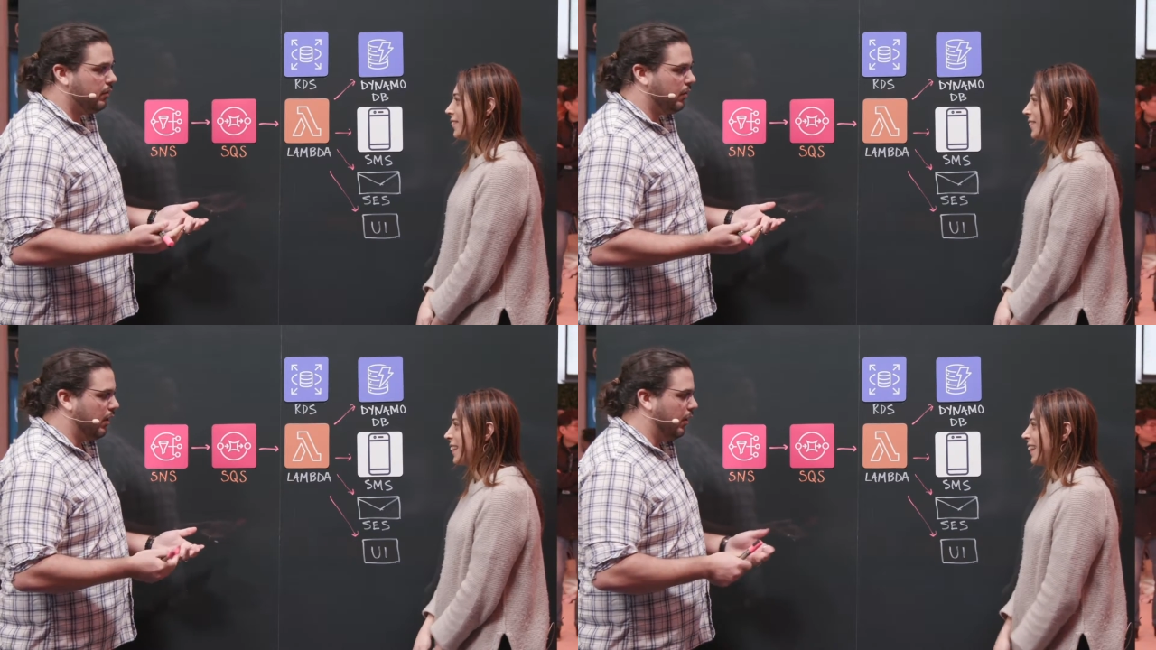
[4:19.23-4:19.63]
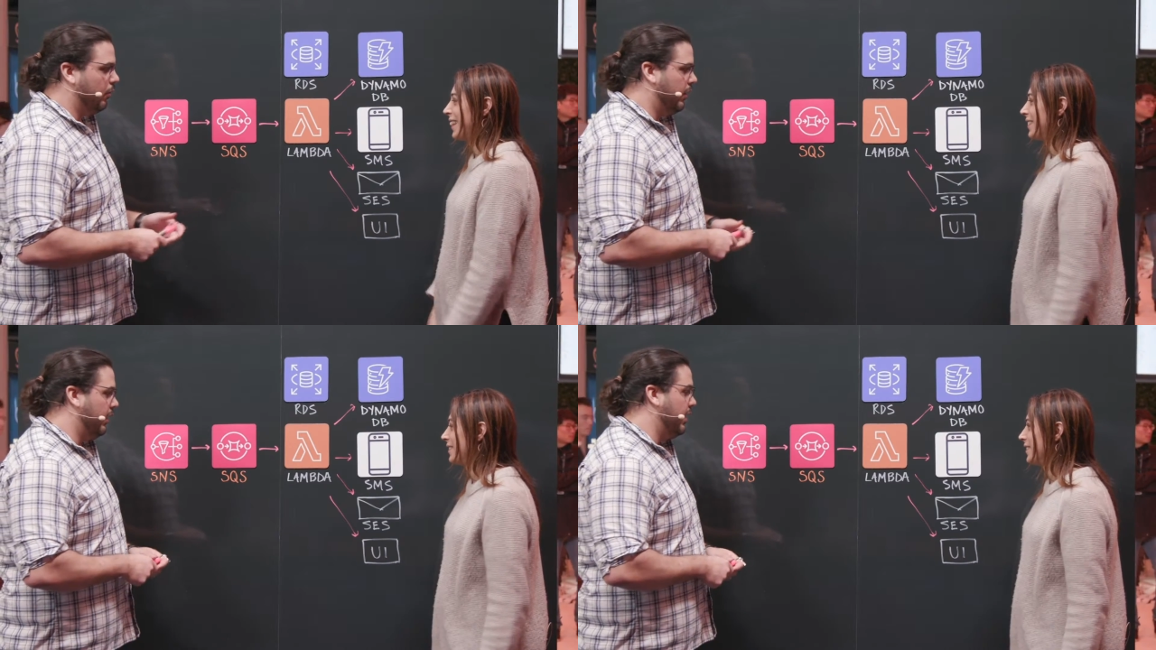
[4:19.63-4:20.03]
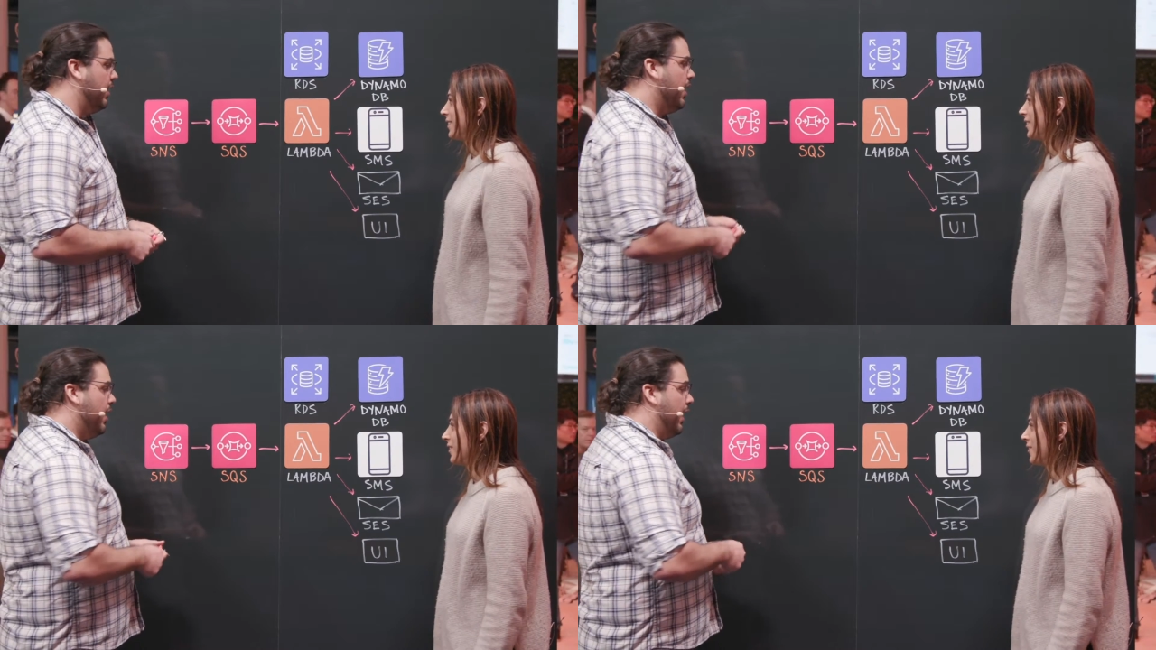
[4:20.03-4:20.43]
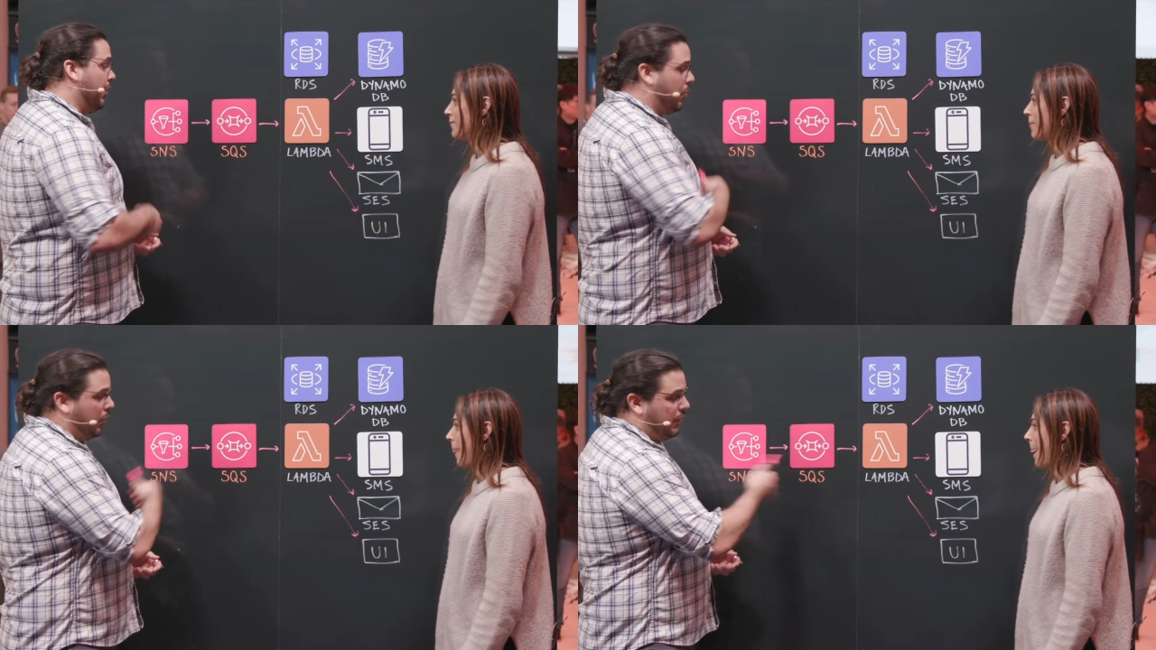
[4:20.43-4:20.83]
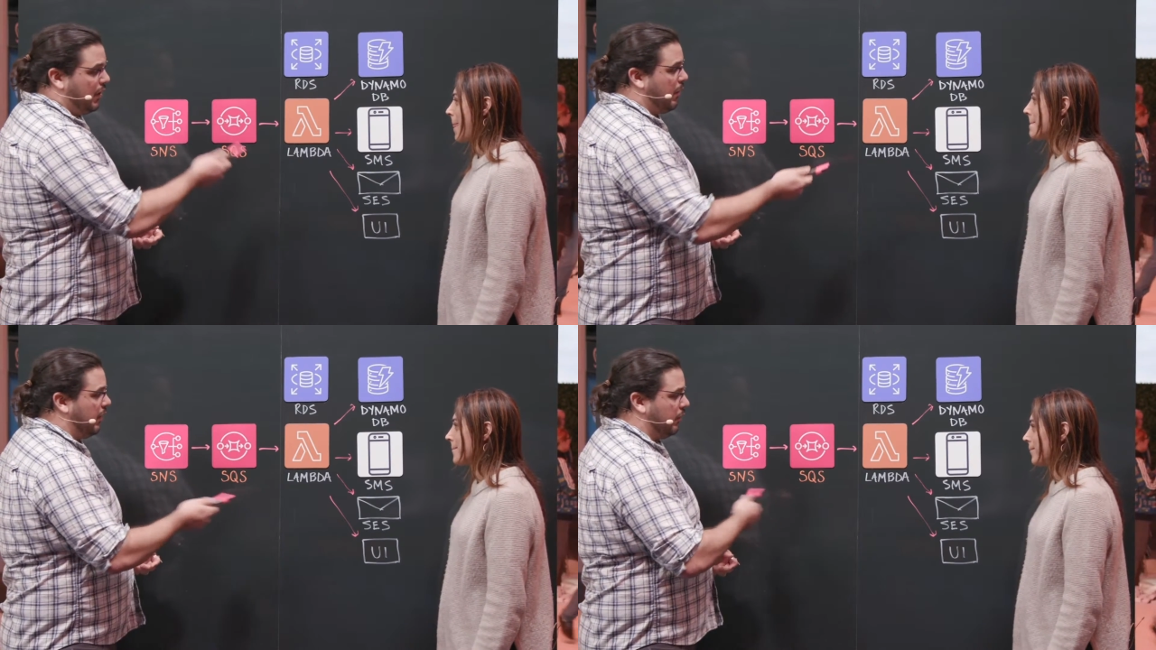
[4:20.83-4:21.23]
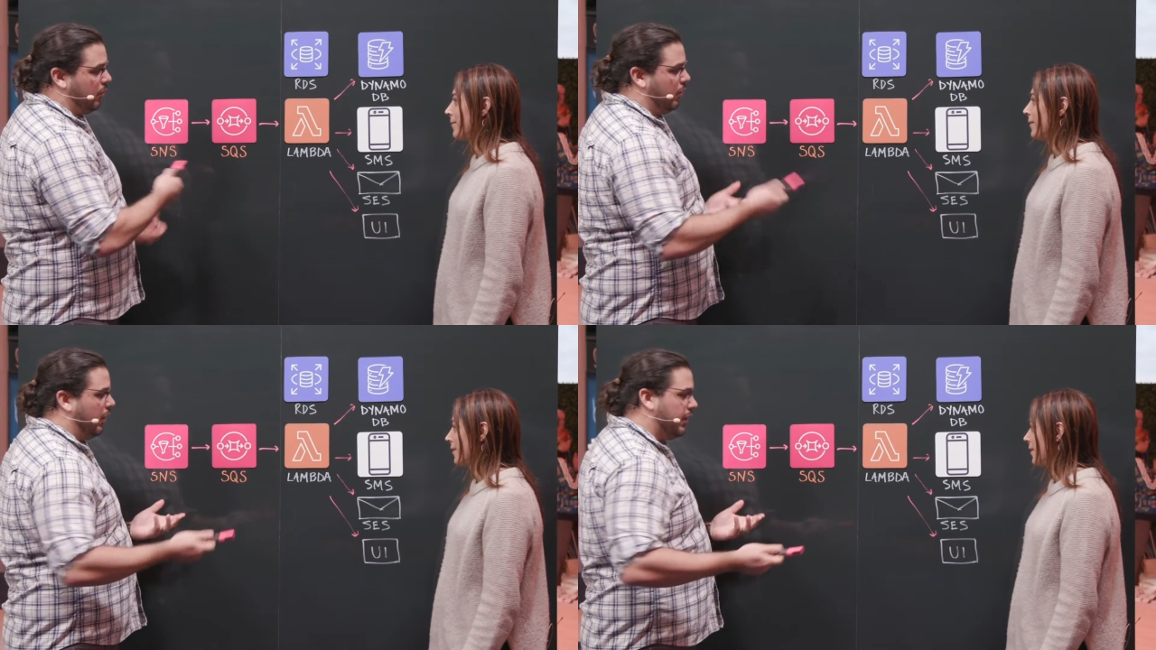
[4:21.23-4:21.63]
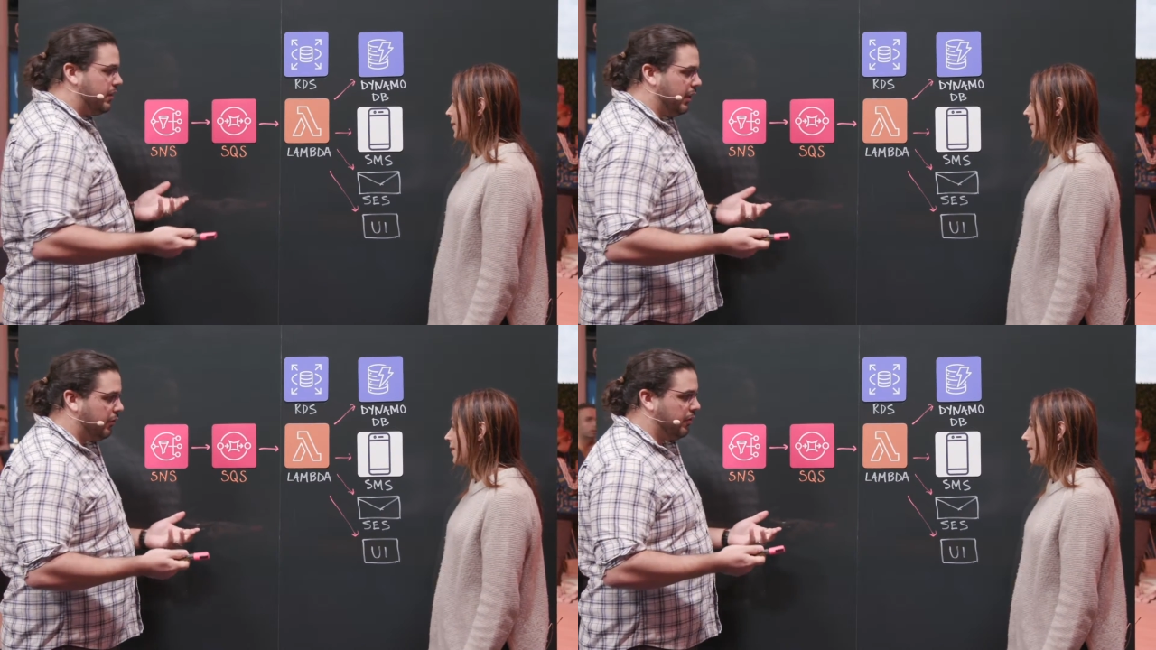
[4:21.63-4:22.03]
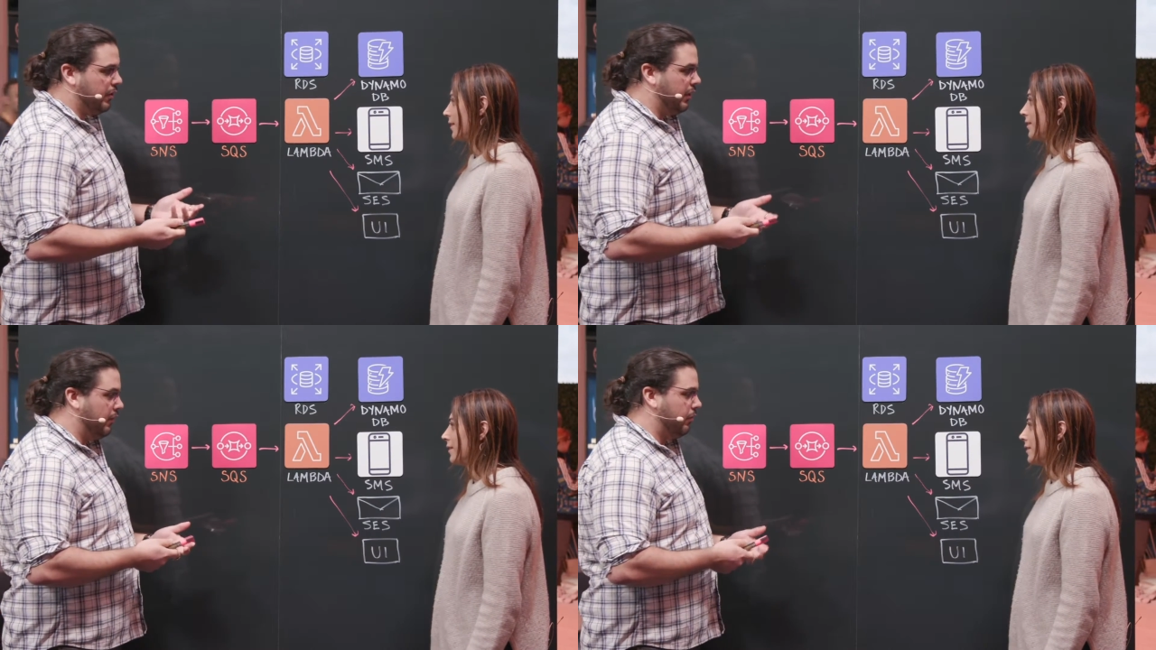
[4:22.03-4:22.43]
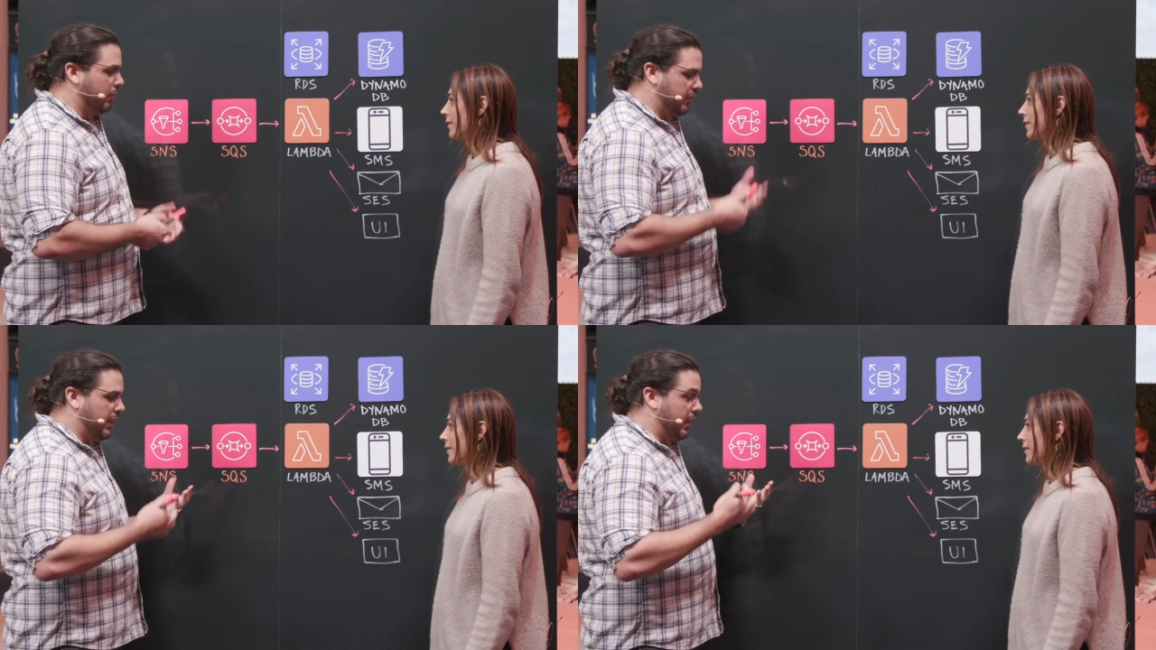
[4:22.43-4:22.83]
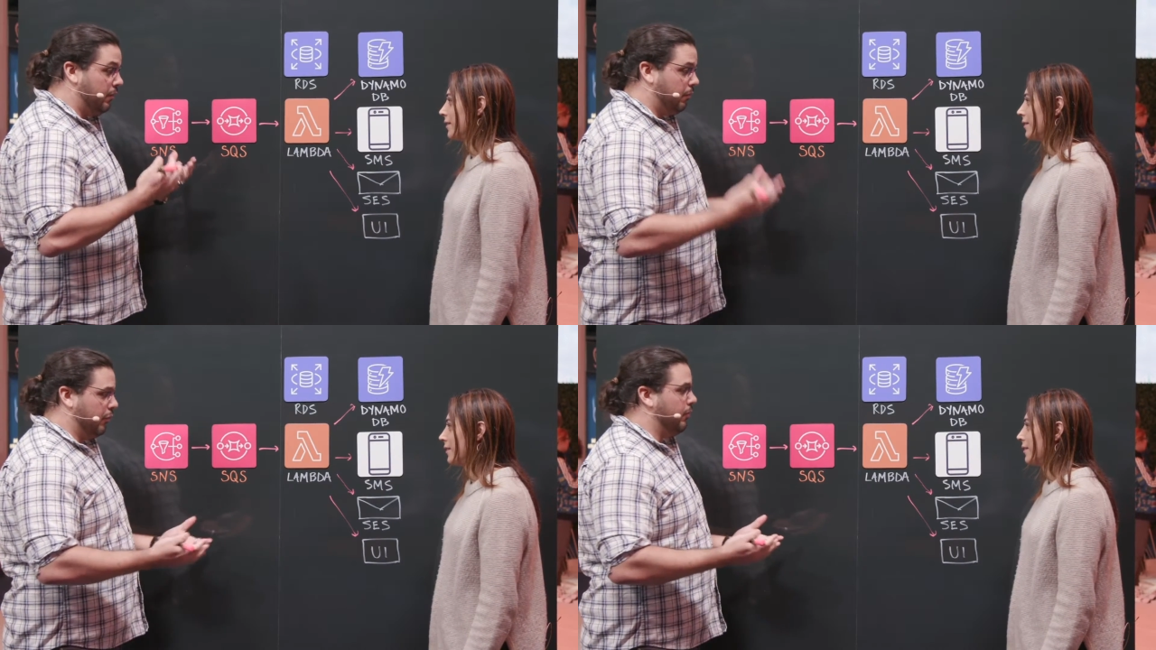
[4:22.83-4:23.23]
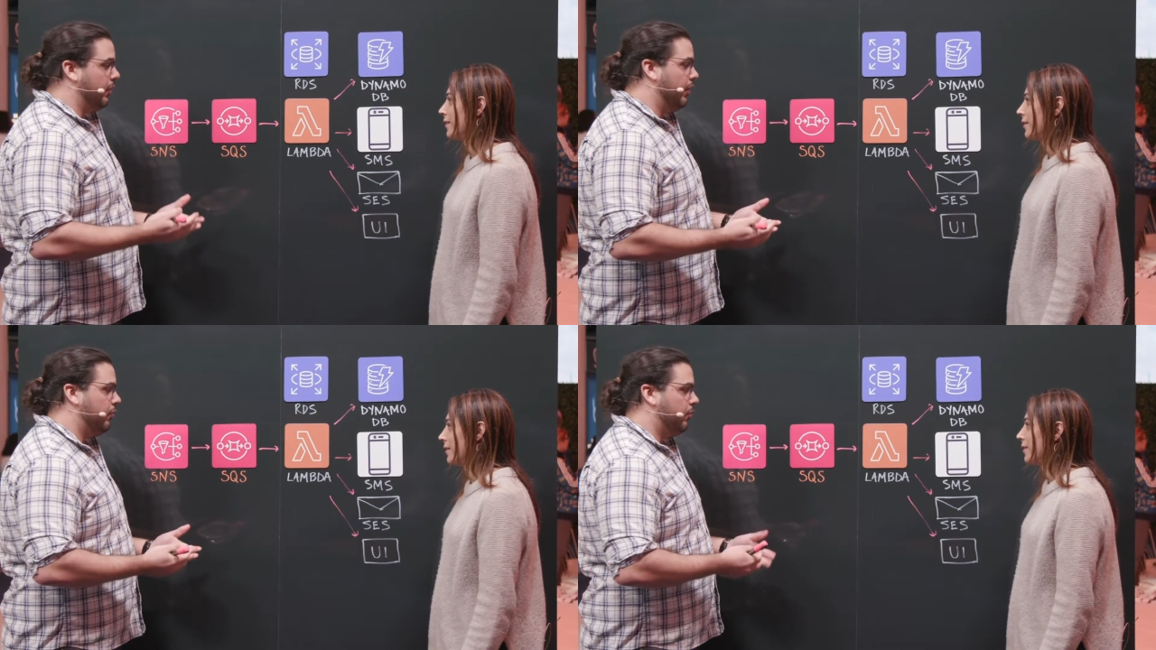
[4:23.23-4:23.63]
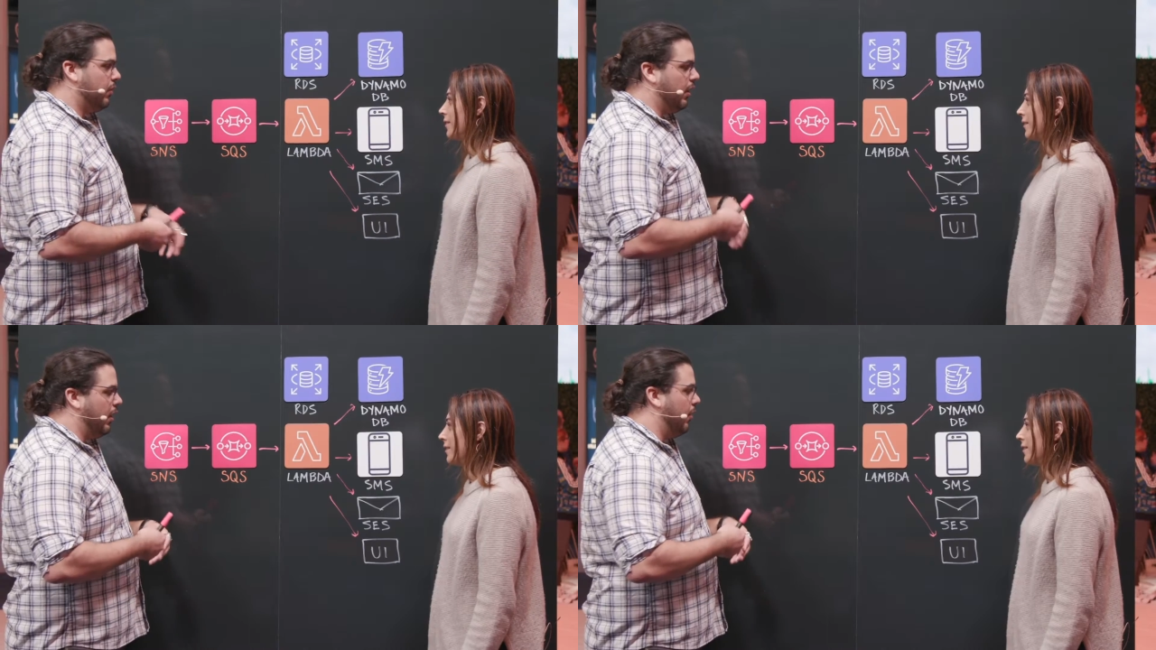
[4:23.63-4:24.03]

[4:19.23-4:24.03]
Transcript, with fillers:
Speaker 1: uh, yeah. really. And the cool thing about this whole architecture is, once again, serverless. Uh,